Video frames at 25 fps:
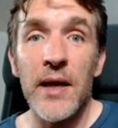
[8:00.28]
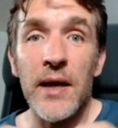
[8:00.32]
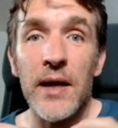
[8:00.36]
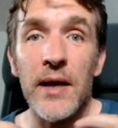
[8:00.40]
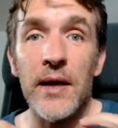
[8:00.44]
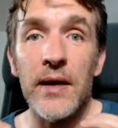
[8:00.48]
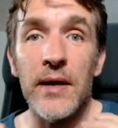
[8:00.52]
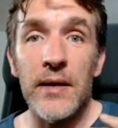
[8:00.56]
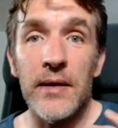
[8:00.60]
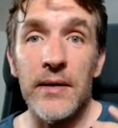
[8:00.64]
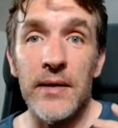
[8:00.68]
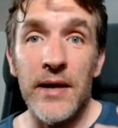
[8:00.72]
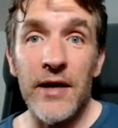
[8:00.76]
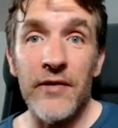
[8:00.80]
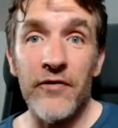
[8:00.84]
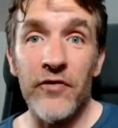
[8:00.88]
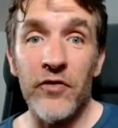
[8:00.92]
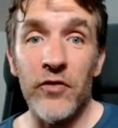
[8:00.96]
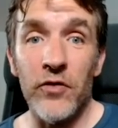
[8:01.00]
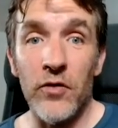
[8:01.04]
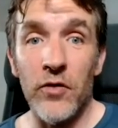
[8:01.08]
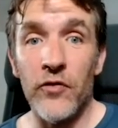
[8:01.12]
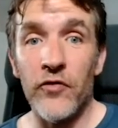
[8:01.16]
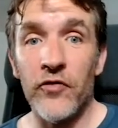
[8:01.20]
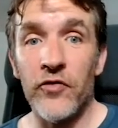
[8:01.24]

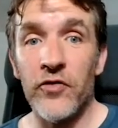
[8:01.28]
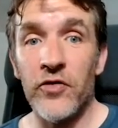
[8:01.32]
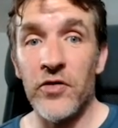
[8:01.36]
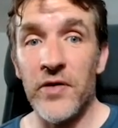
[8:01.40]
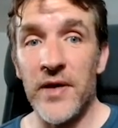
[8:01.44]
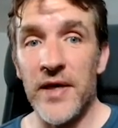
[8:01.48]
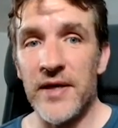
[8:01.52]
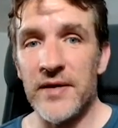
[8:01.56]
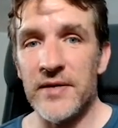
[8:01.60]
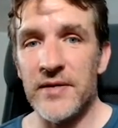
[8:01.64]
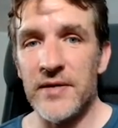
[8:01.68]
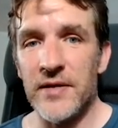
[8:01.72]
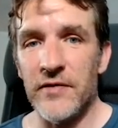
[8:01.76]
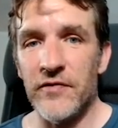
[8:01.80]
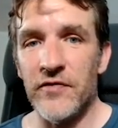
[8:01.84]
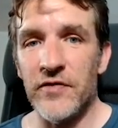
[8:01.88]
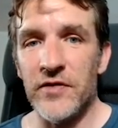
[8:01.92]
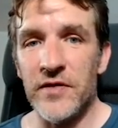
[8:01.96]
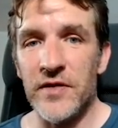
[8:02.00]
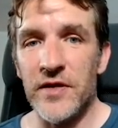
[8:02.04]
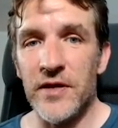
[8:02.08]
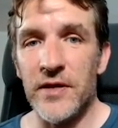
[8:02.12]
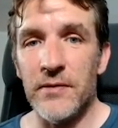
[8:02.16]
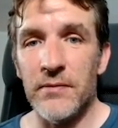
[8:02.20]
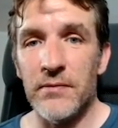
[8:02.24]
level of
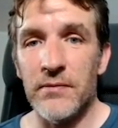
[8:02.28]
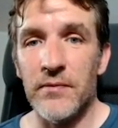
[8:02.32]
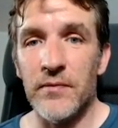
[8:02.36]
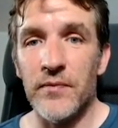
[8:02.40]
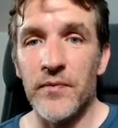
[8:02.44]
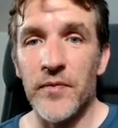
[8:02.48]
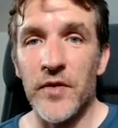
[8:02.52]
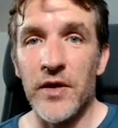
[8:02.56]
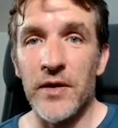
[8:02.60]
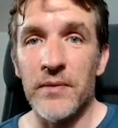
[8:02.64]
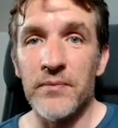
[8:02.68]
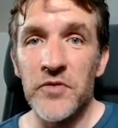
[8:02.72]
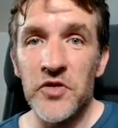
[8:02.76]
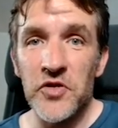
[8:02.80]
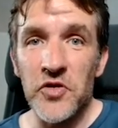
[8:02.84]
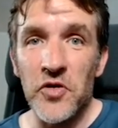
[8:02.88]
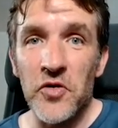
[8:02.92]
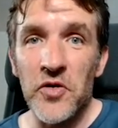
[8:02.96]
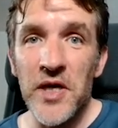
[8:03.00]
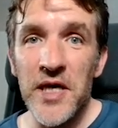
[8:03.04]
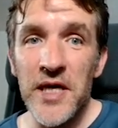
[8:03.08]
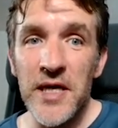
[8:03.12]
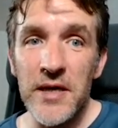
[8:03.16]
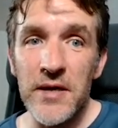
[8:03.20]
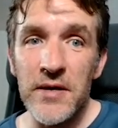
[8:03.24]
creativity. Yeah? So
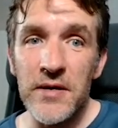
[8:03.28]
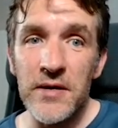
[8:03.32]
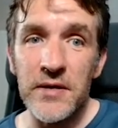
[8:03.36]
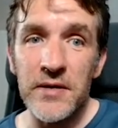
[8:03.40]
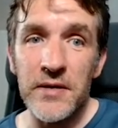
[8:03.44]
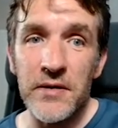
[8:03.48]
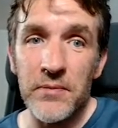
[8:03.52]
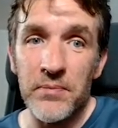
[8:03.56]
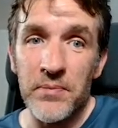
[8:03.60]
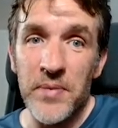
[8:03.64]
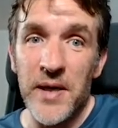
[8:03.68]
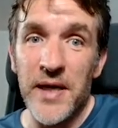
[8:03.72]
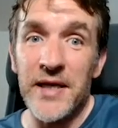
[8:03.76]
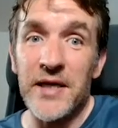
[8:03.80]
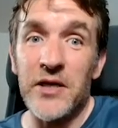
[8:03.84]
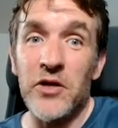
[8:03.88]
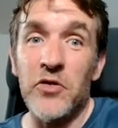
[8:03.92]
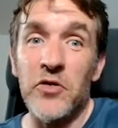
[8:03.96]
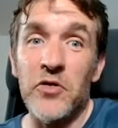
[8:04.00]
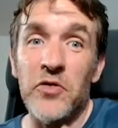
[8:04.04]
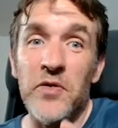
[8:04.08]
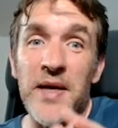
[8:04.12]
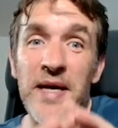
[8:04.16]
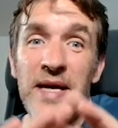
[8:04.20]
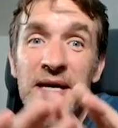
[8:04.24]
here, by
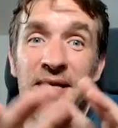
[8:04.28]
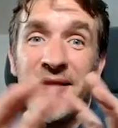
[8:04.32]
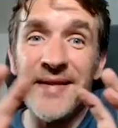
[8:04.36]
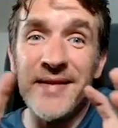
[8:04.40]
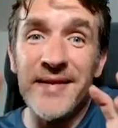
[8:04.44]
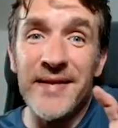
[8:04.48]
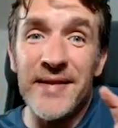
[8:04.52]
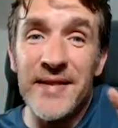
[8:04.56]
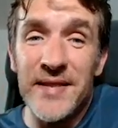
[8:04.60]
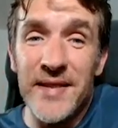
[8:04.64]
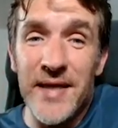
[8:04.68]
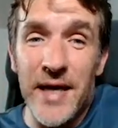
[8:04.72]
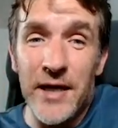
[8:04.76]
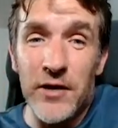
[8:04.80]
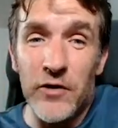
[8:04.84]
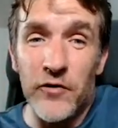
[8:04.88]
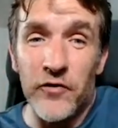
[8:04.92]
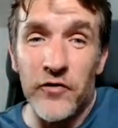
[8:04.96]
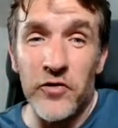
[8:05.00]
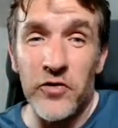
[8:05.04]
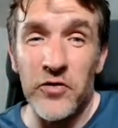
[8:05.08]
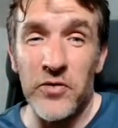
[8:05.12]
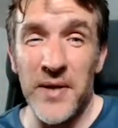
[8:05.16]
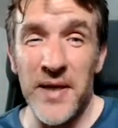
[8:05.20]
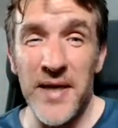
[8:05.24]
creating this kind
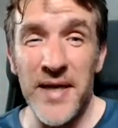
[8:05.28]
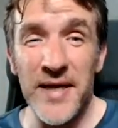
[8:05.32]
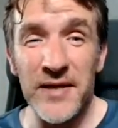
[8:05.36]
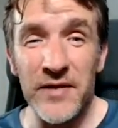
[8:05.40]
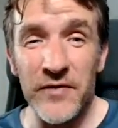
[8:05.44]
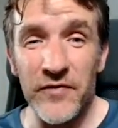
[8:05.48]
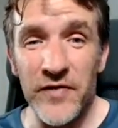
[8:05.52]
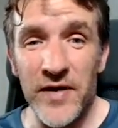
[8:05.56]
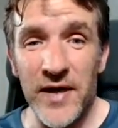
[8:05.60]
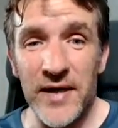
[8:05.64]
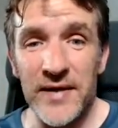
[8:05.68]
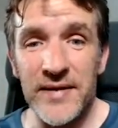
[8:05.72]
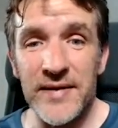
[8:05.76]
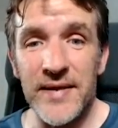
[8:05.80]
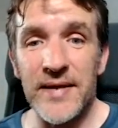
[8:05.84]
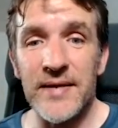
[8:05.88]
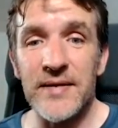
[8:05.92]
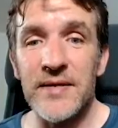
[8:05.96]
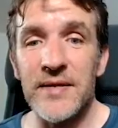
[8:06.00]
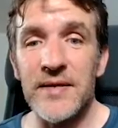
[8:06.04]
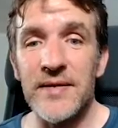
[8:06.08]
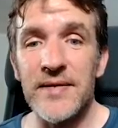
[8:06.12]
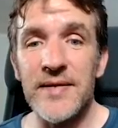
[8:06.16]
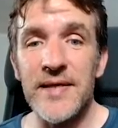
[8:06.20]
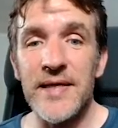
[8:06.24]
of creative
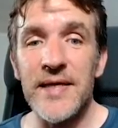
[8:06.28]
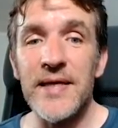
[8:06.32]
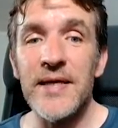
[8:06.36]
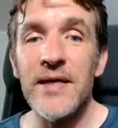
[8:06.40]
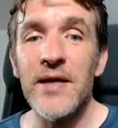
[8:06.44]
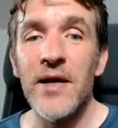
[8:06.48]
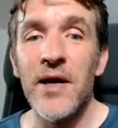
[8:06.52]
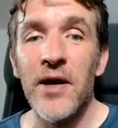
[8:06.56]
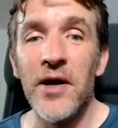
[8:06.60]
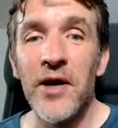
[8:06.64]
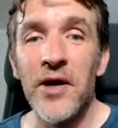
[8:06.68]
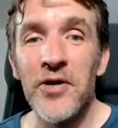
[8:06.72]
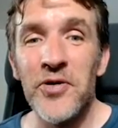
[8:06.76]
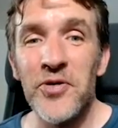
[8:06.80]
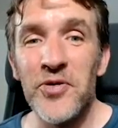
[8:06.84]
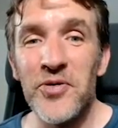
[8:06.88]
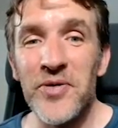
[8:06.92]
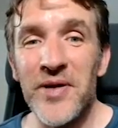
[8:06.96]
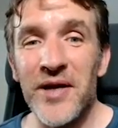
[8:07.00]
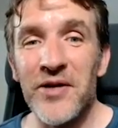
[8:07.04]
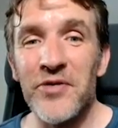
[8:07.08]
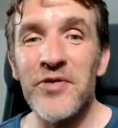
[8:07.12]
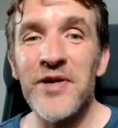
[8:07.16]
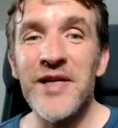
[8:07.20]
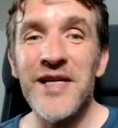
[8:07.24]
identity, you
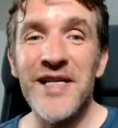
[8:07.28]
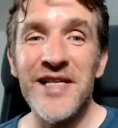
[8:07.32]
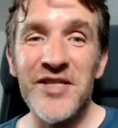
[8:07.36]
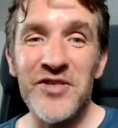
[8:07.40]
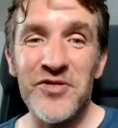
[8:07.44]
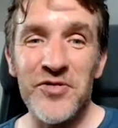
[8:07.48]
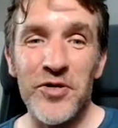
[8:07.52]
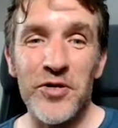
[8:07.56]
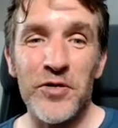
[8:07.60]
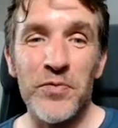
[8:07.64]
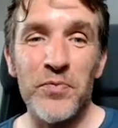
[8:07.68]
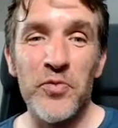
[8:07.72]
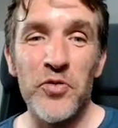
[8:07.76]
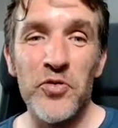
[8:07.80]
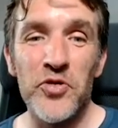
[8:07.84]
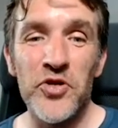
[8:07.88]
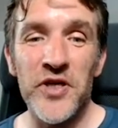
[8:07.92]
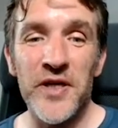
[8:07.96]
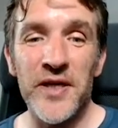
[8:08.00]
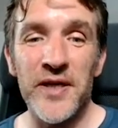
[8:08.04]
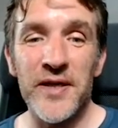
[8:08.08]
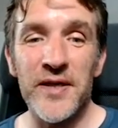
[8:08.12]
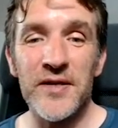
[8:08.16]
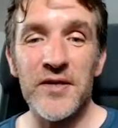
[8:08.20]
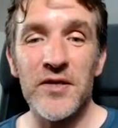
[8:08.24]
can really start
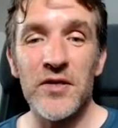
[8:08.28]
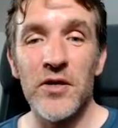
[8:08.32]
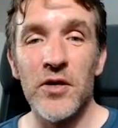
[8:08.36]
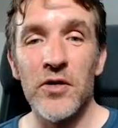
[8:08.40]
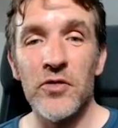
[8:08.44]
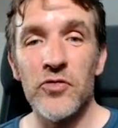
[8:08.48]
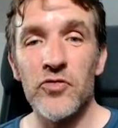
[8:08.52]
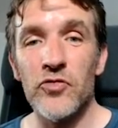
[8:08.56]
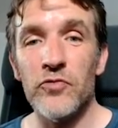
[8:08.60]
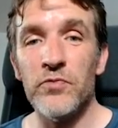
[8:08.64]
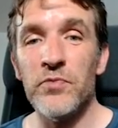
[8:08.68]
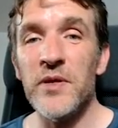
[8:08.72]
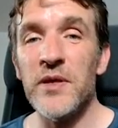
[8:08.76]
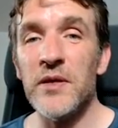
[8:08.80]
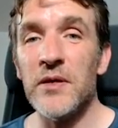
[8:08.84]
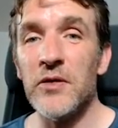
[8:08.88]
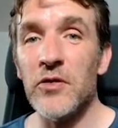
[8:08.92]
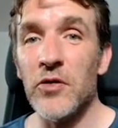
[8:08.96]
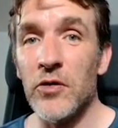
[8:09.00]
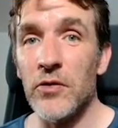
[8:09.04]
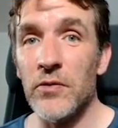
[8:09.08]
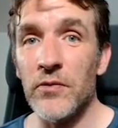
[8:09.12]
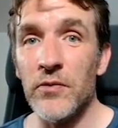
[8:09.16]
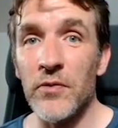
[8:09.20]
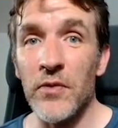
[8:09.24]
pushing it to
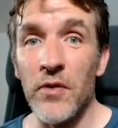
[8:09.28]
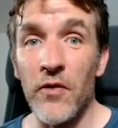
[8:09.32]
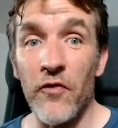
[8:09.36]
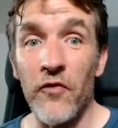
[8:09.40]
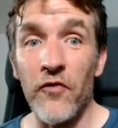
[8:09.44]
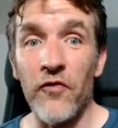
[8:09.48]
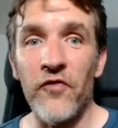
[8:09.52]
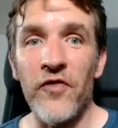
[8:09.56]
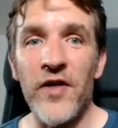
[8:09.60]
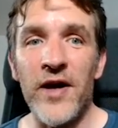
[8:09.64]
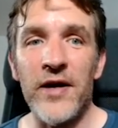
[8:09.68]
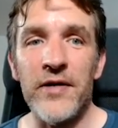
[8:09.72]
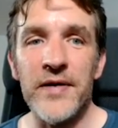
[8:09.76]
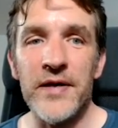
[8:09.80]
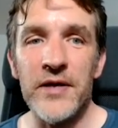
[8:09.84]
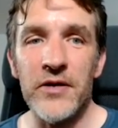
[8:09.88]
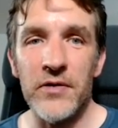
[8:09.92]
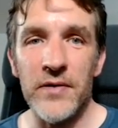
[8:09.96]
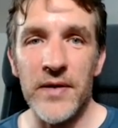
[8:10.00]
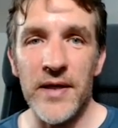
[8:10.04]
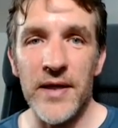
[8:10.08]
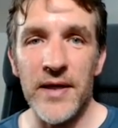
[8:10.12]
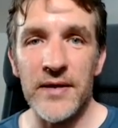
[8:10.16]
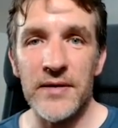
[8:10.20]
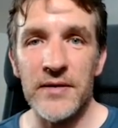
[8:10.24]
become very
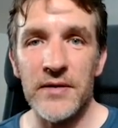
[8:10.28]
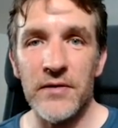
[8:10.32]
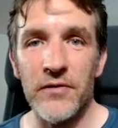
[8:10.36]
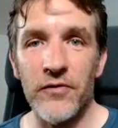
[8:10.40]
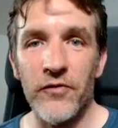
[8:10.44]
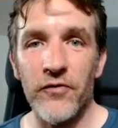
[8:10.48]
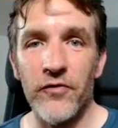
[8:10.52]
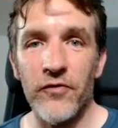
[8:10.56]
creative.